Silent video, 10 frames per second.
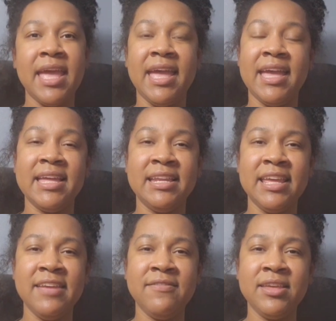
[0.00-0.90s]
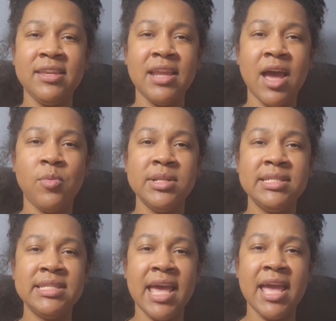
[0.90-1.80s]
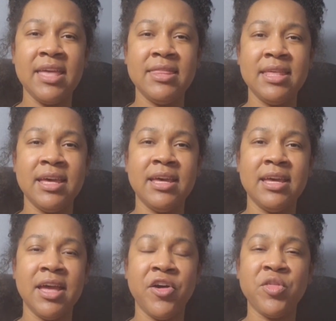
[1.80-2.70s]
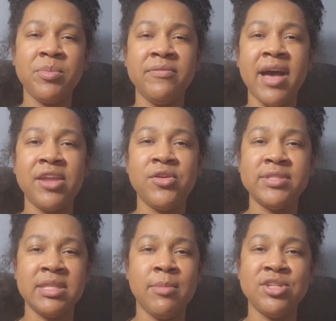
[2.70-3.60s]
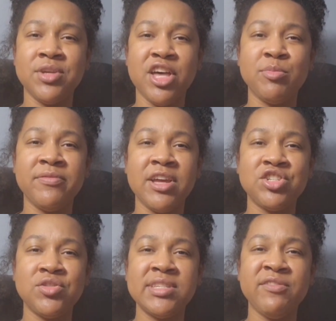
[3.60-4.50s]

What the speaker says: and even I would say the health providers and the mental health professionals,